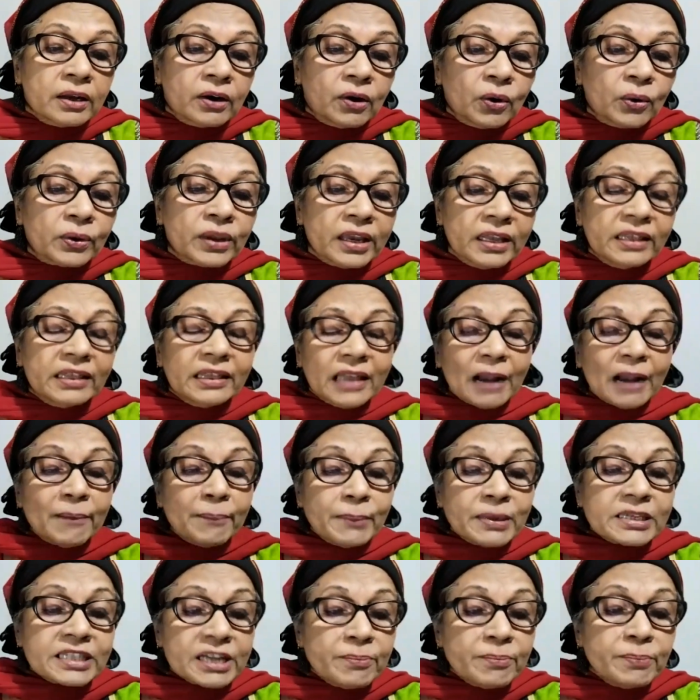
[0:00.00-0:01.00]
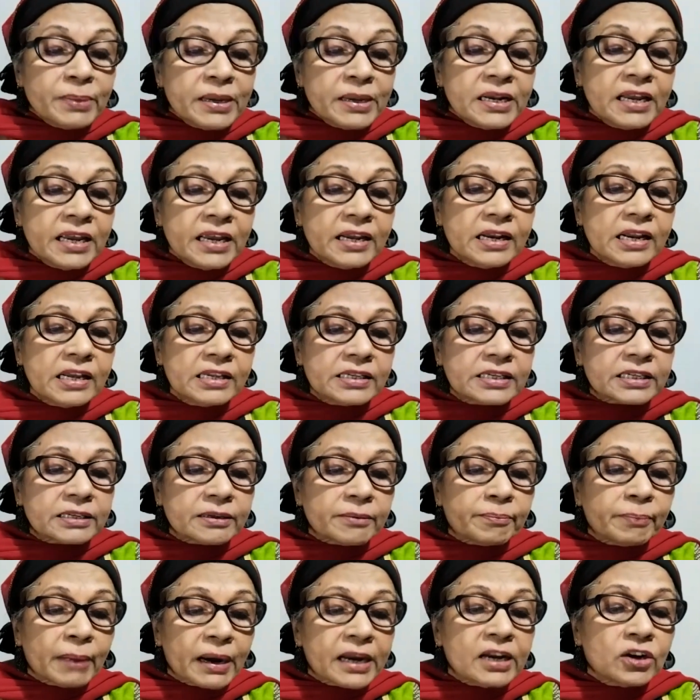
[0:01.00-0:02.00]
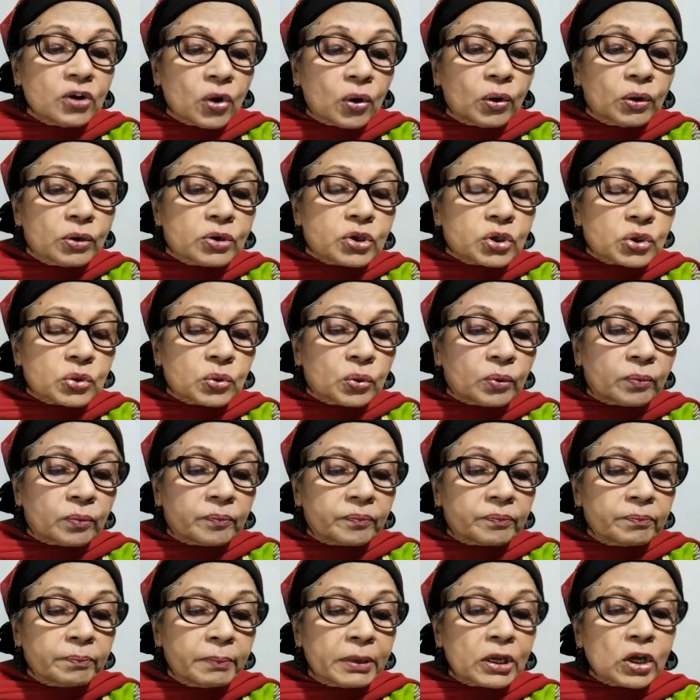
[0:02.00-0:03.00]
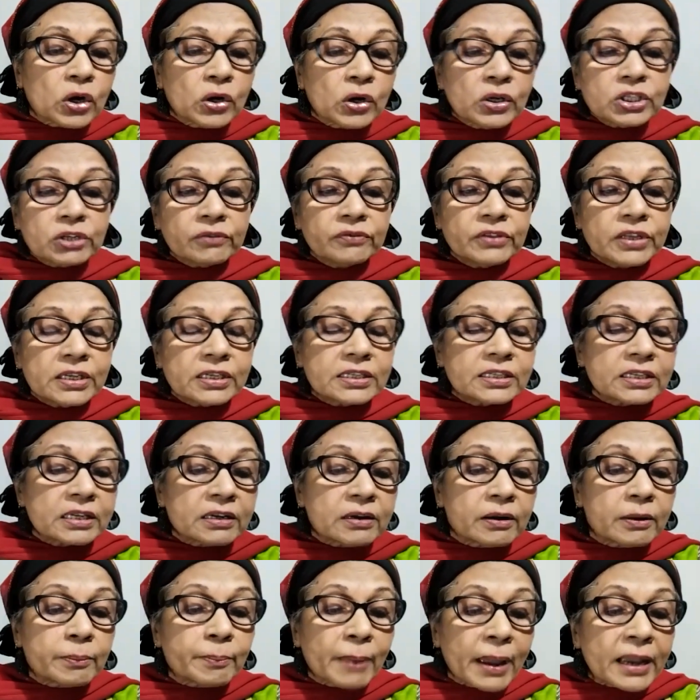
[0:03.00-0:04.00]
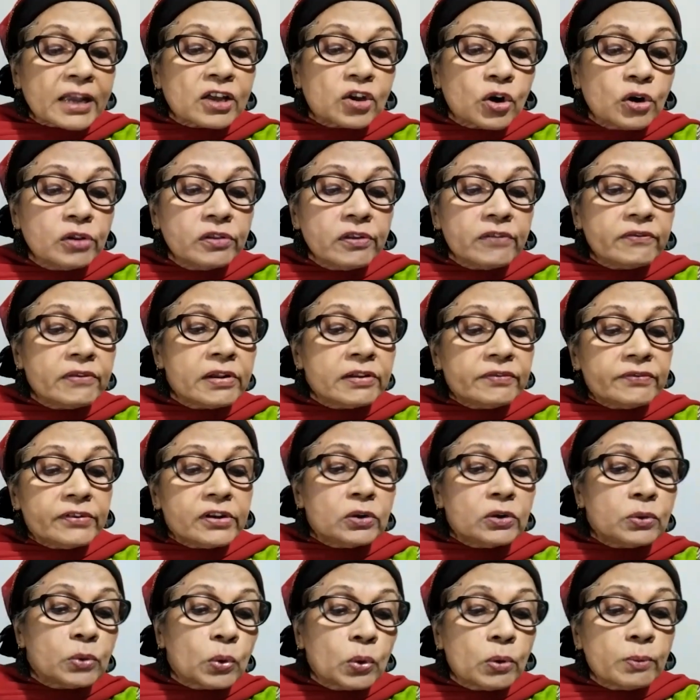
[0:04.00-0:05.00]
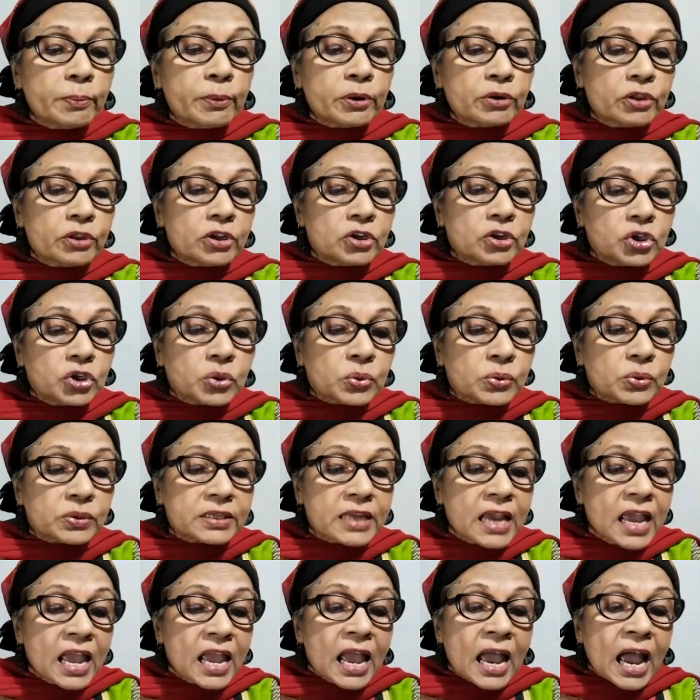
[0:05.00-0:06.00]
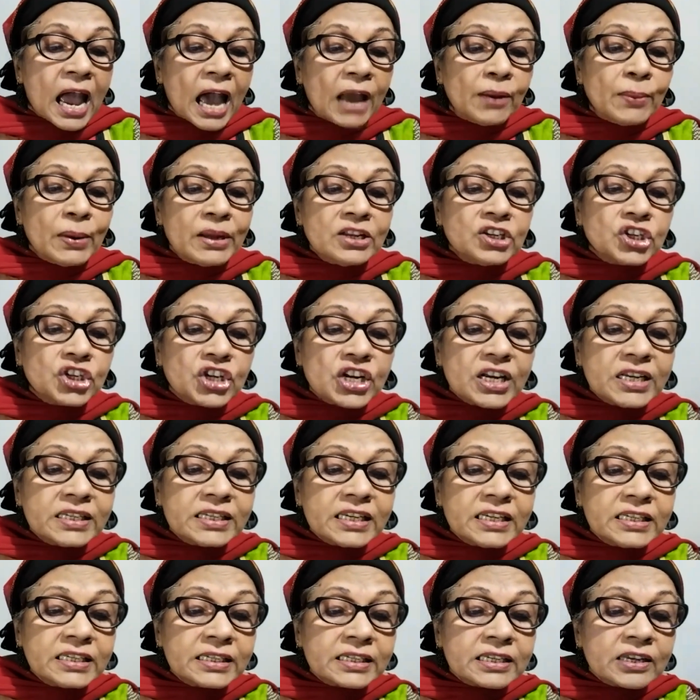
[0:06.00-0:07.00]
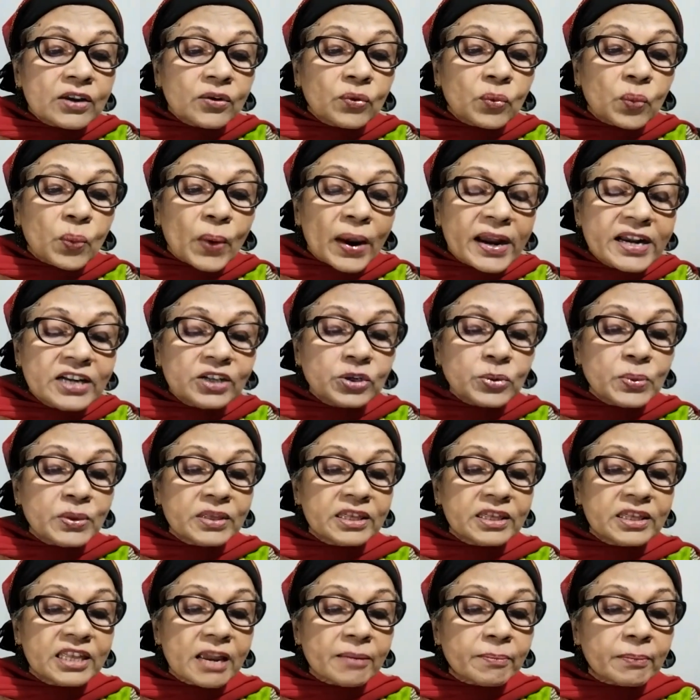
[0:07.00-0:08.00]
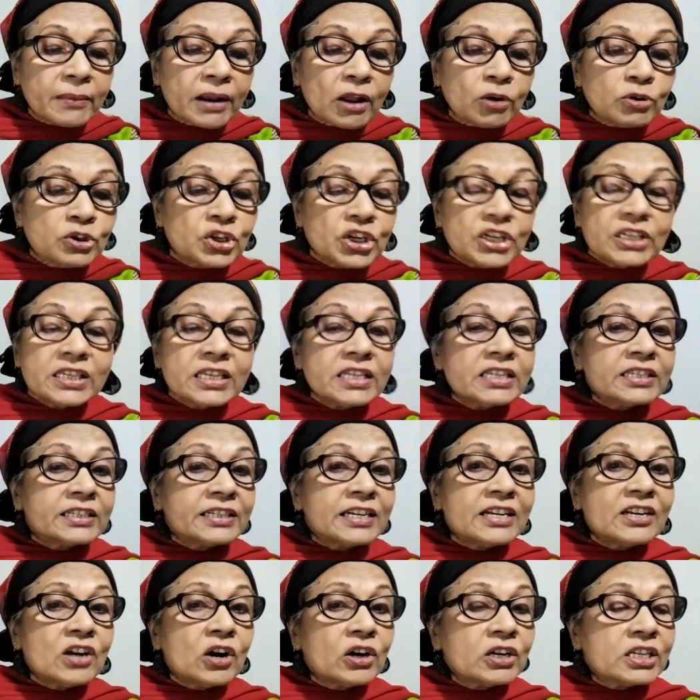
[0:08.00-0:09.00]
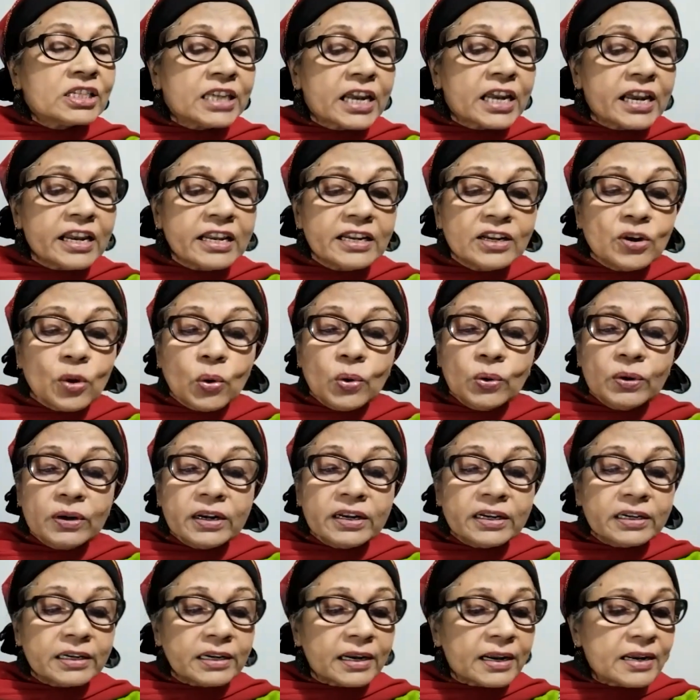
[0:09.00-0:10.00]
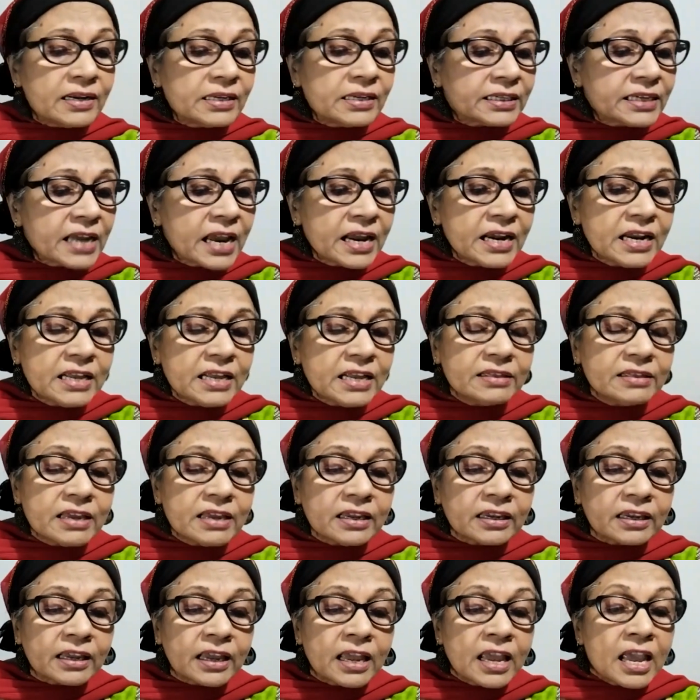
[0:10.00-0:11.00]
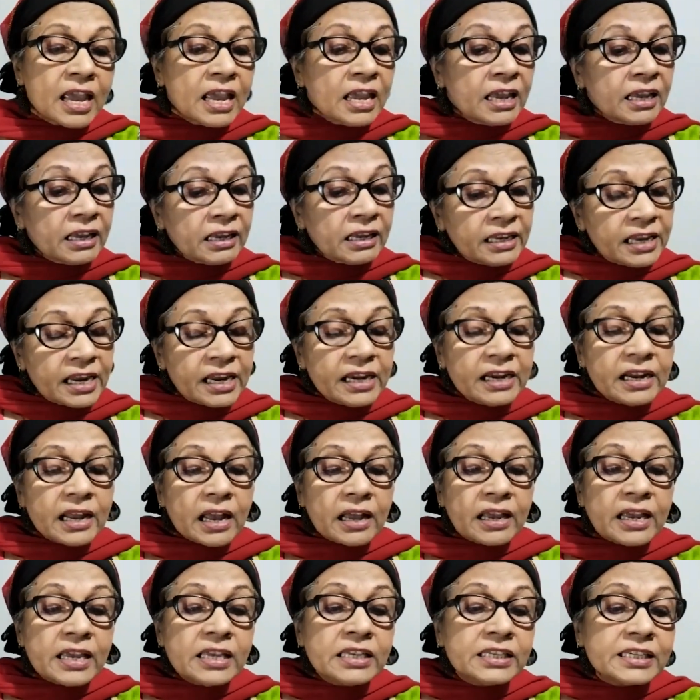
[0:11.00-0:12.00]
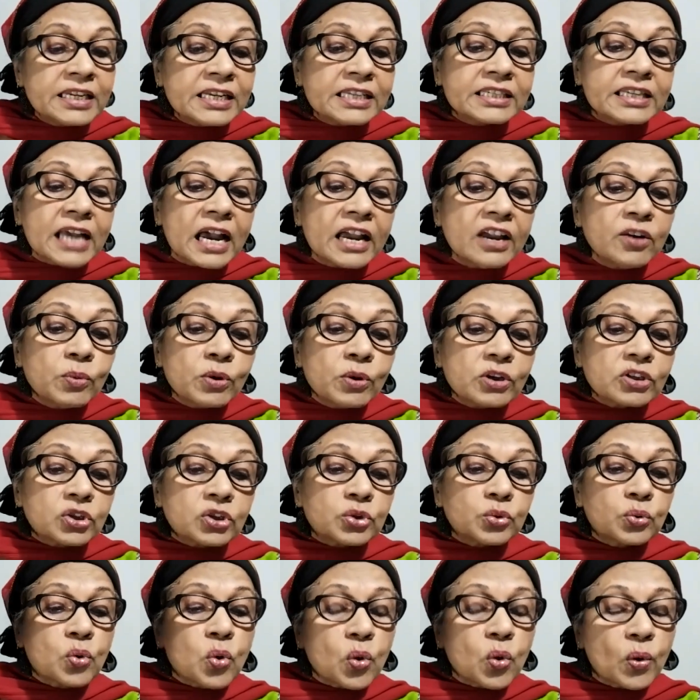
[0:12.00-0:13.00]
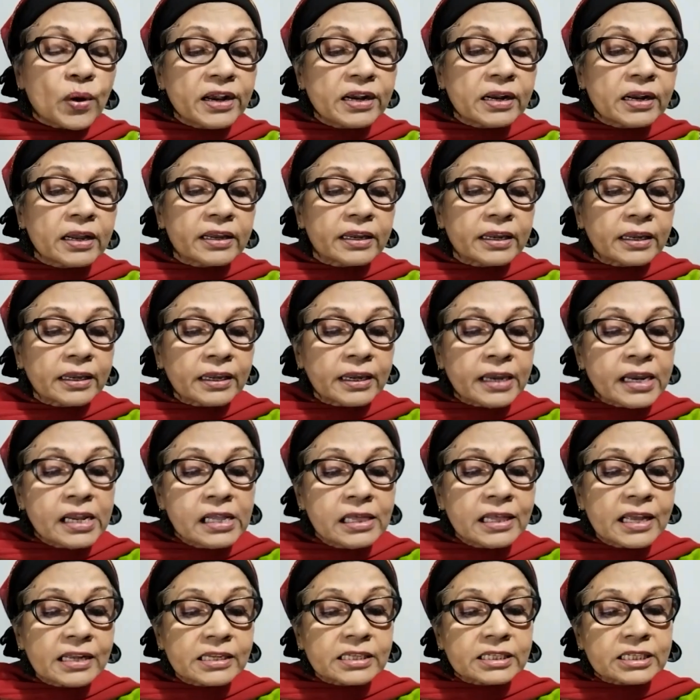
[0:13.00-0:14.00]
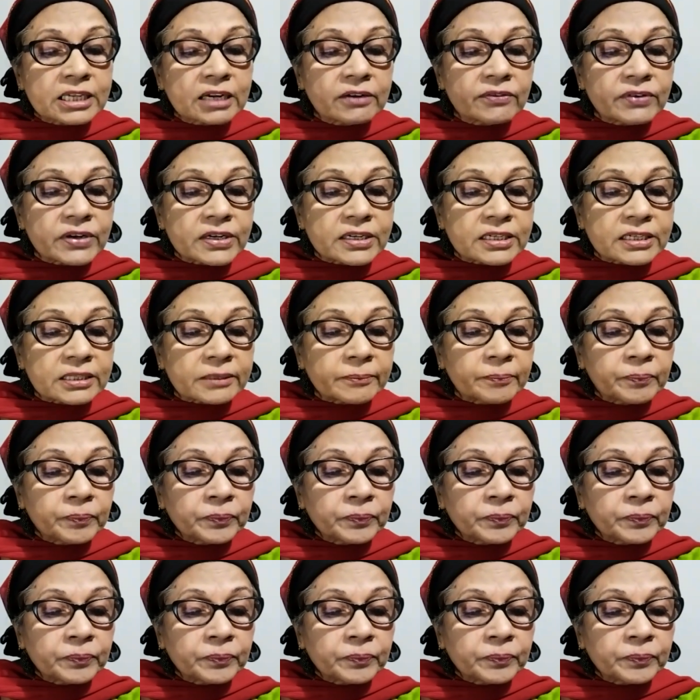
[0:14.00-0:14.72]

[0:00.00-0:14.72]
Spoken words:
Okay, that must have been in his mind also, because of this background that we know about the Jews. And when Jesus went with them, now Jesus did not say no, didn't say anything. His desire was to go and heal that servant.